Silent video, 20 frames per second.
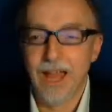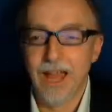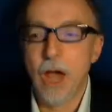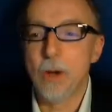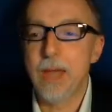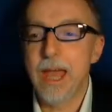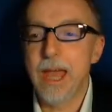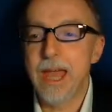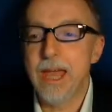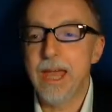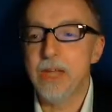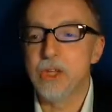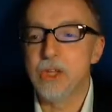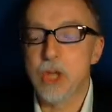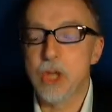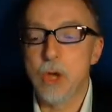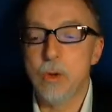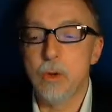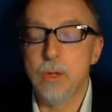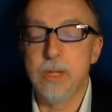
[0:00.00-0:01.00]
Okay,
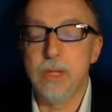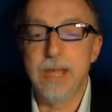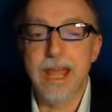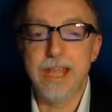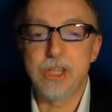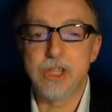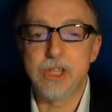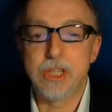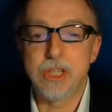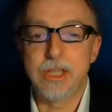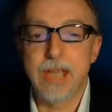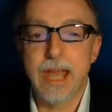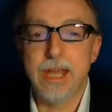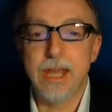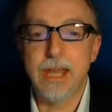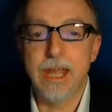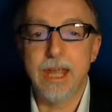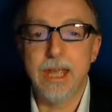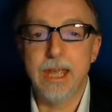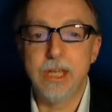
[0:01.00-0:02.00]
so let's get
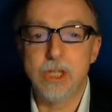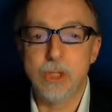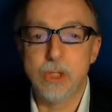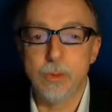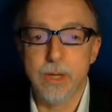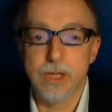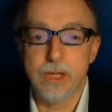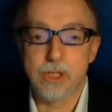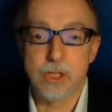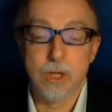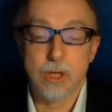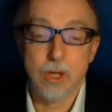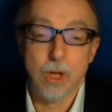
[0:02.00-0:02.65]
into it.